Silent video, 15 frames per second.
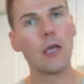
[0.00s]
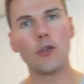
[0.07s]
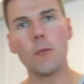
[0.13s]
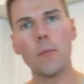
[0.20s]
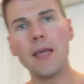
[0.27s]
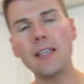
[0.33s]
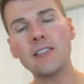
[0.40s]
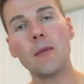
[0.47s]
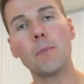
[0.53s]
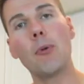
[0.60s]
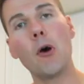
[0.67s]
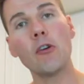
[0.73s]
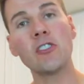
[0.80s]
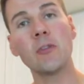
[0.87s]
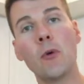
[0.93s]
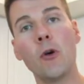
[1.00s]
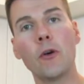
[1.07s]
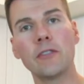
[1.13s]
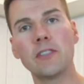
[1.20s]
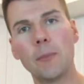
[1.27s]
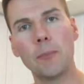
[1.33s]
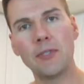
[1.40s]
You basically poke some
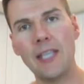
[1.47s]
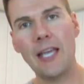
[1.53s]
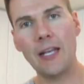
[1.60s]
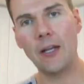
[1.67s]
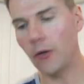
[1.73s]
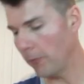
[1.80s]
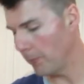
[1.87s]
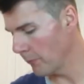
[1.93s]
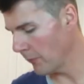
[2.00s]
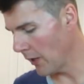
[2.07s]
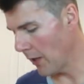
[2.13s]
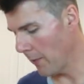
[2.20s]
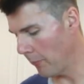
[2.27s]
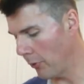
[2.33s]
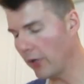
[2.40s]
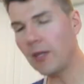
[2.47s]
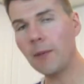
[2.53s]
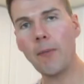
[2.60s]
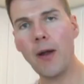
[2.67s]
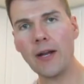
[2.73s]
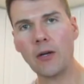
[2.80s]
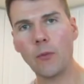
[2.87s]
holes in the potato, put it in the
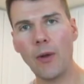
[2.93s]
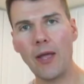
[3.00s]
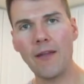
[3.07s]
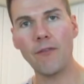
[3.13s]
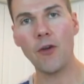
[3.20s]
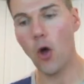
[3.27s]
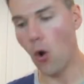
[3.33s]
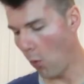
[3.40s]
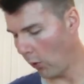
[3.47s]
microwave.